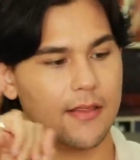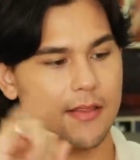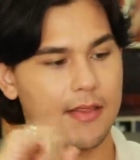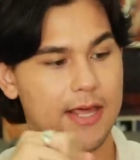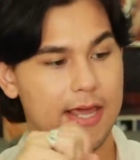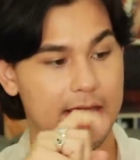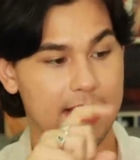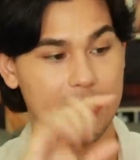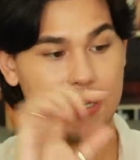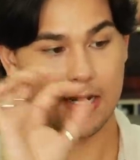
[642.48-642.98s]

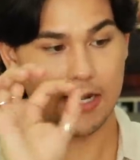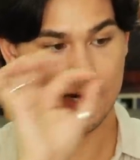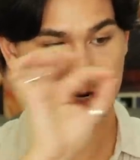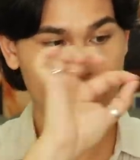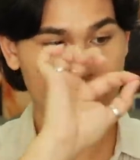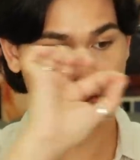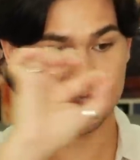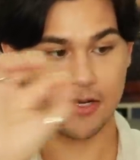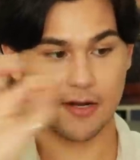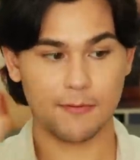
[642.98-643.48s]
Then, and
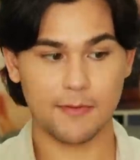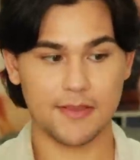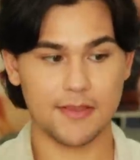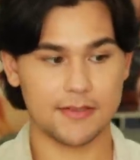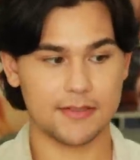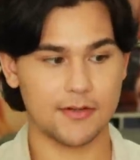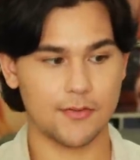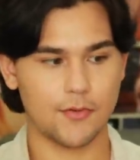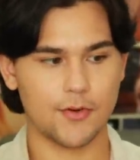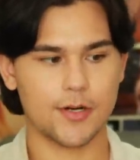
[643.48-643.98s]
I'm just going to read
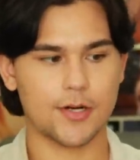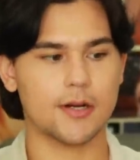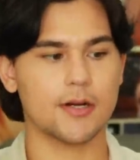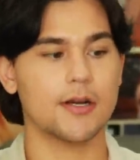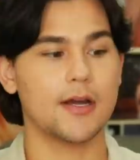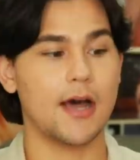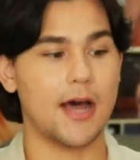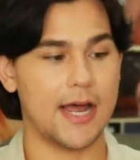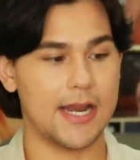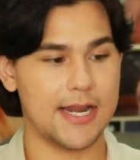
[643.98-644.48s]
this in order,
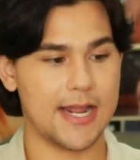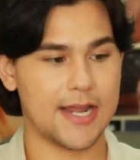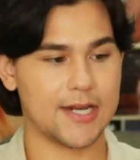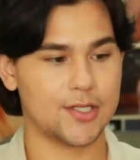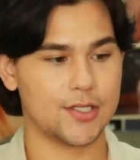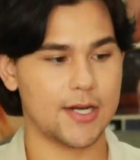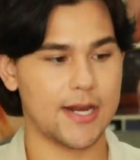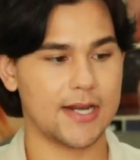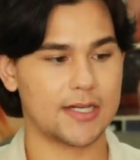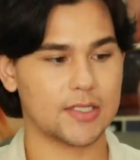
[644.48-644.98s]
honey
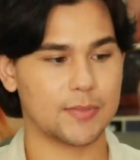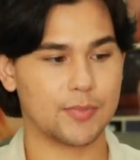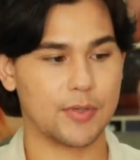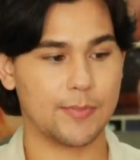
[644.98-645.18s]
extract,